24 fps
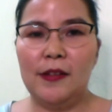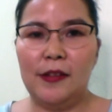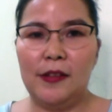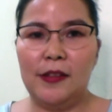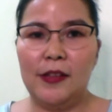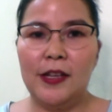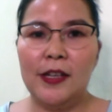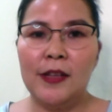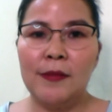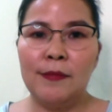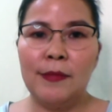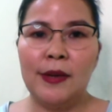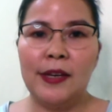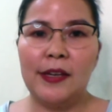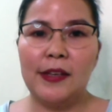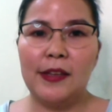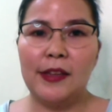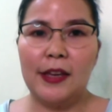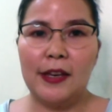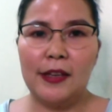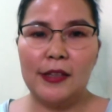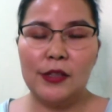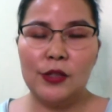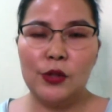didn't make
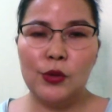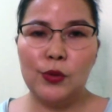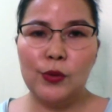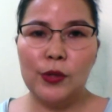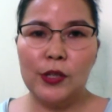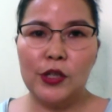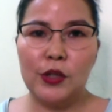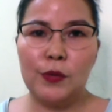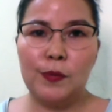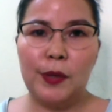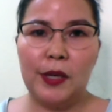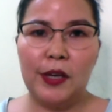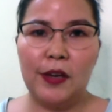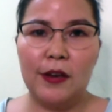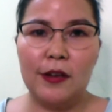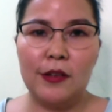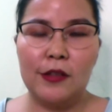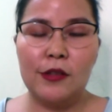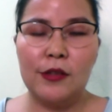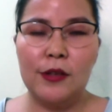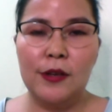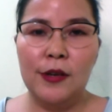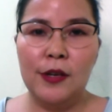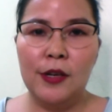that switch
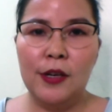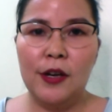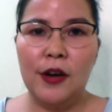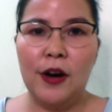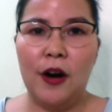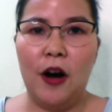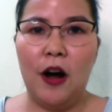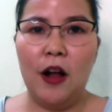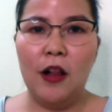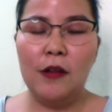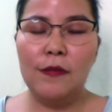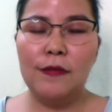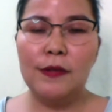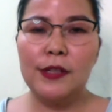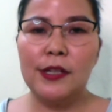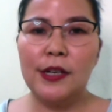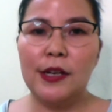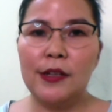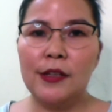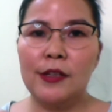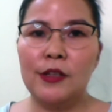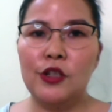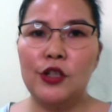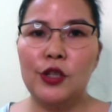because all of a
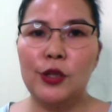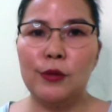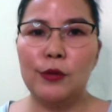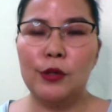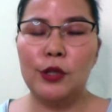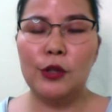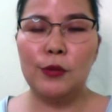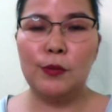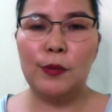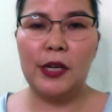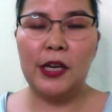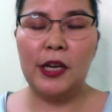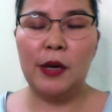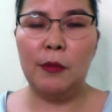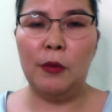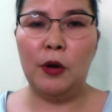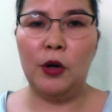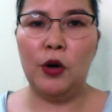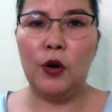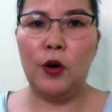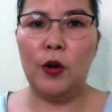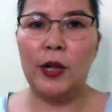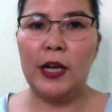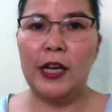sudden she was speaking
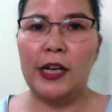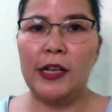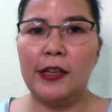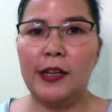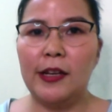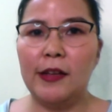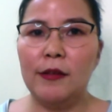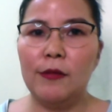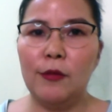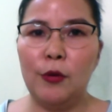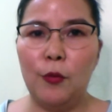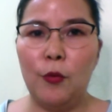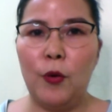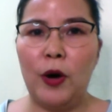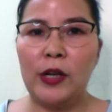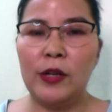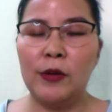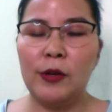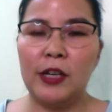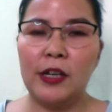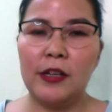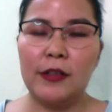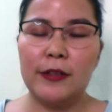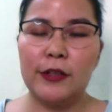Mongolian, and then one
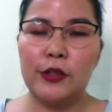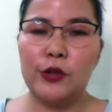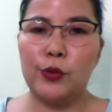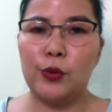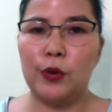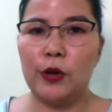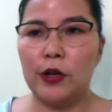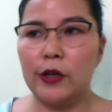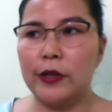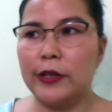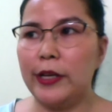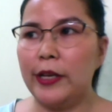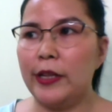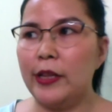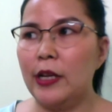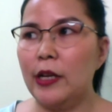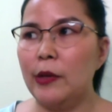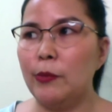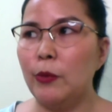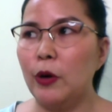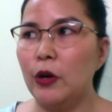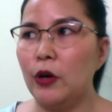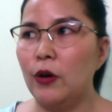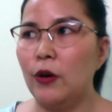English word, and
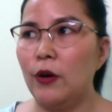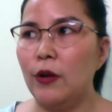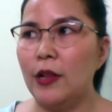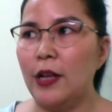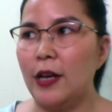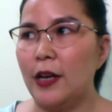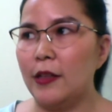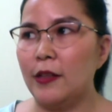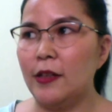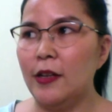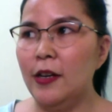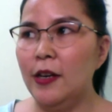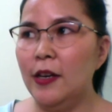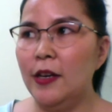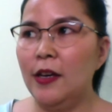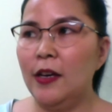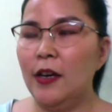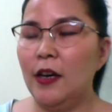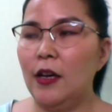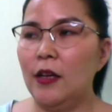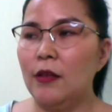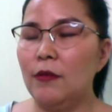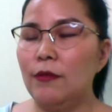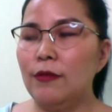then Mongolian.
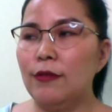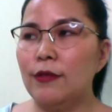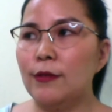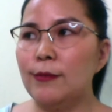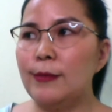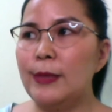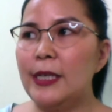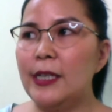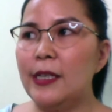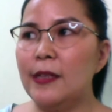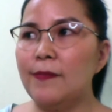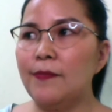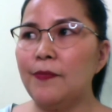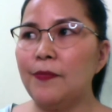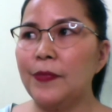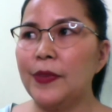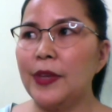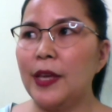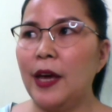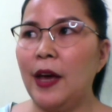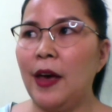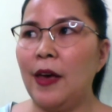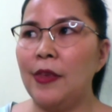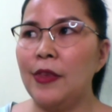And for me,
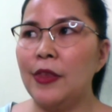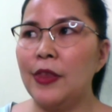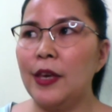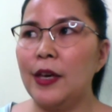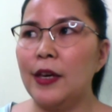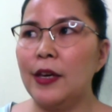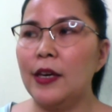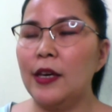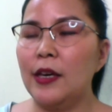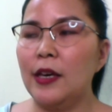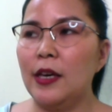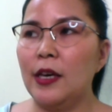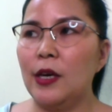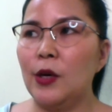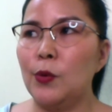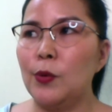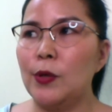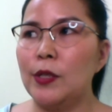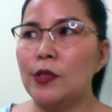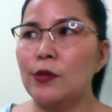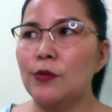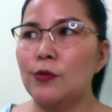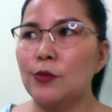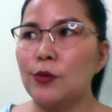I think it
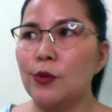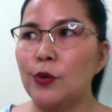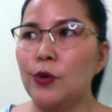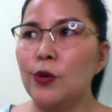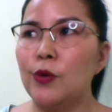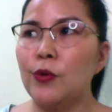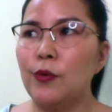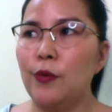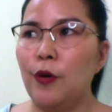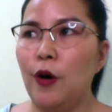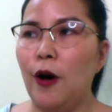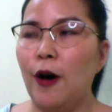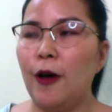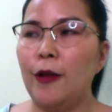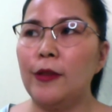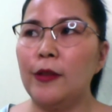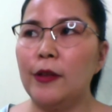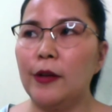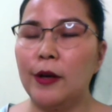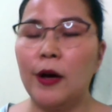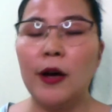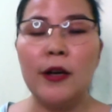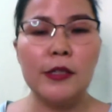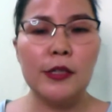was rude on
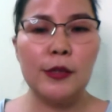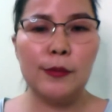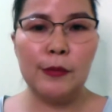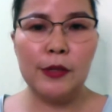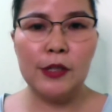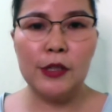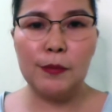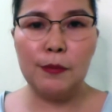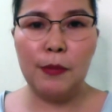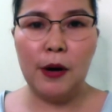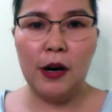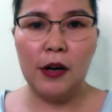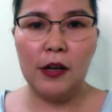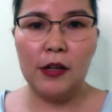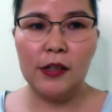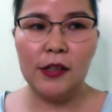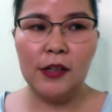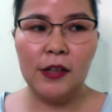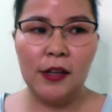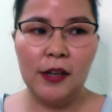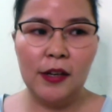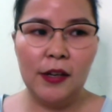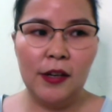the customer's part.